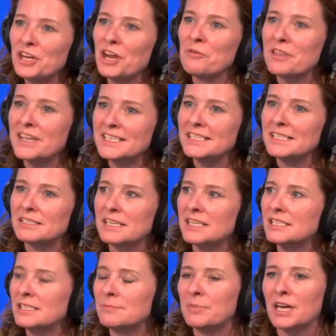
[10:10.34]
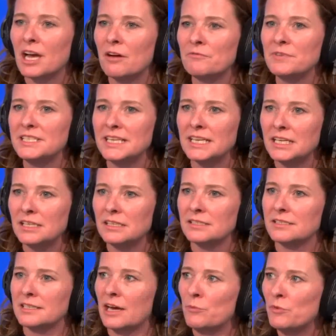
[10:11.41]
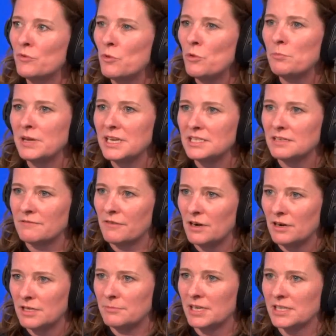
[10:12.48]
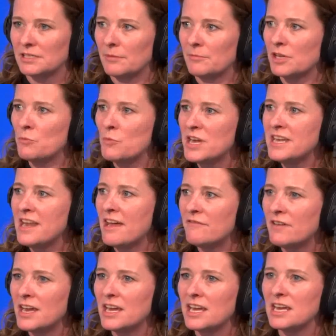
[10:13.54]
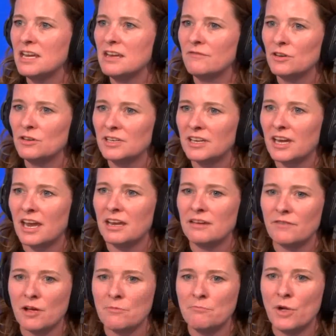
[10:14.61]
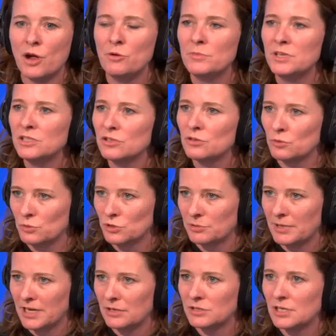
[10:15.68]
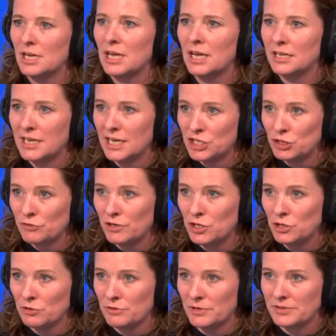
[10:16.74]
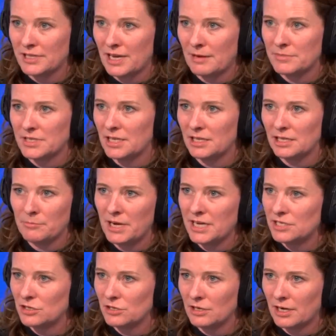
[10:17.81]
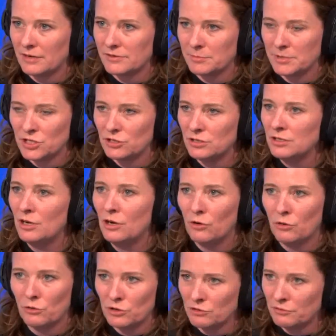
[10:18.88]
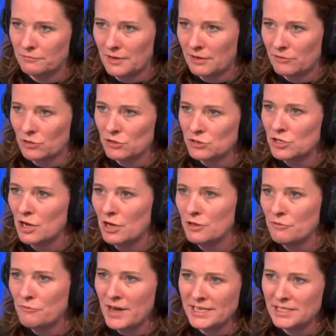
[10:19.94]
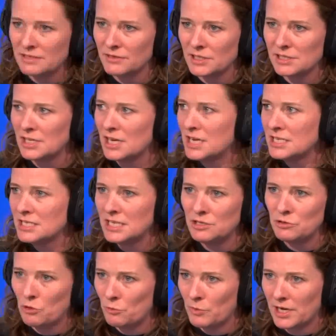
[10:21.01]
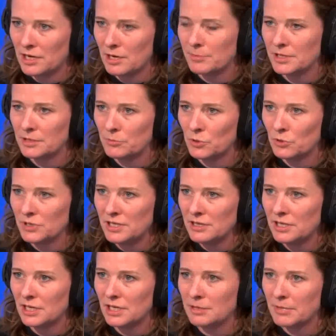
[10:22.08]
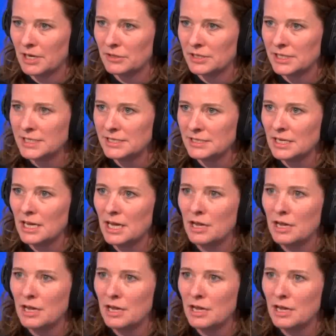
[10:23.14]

You know, this has become ridiculous now. We're all being defined by something we never even gave a moment's thought about. Unless you're a Eurosceptic and you made it your life's mission or your Farage, the rest of us did not wake up in the morning thinking about this.